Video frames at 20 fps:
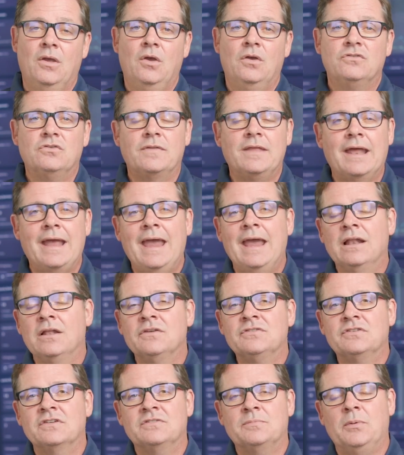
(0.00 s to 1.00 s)
So that
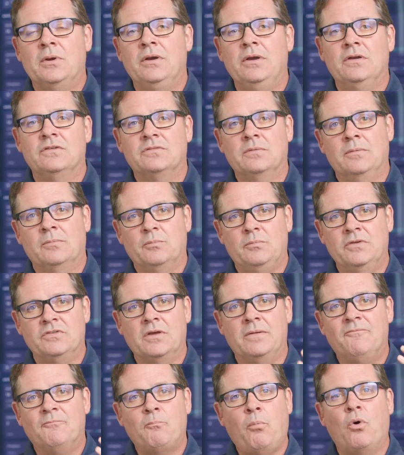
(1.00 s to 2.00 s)
Analyst Experience is
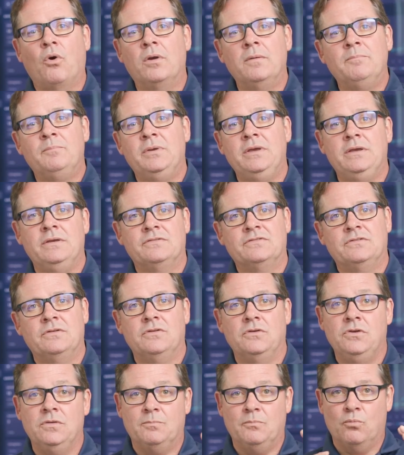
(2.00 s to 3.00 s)
an important piece to
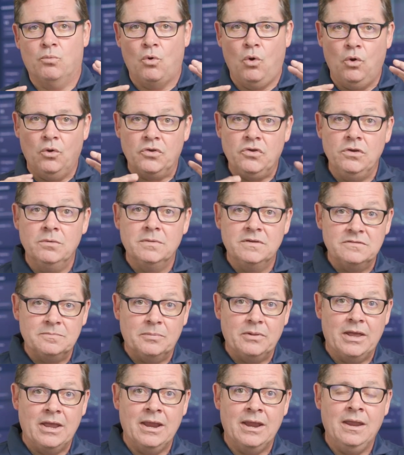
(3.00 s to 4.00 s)
the role humans
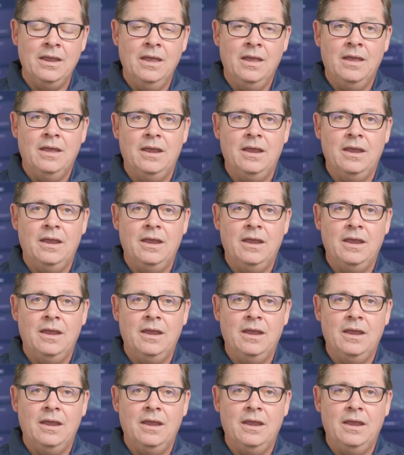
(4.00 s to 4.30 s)
play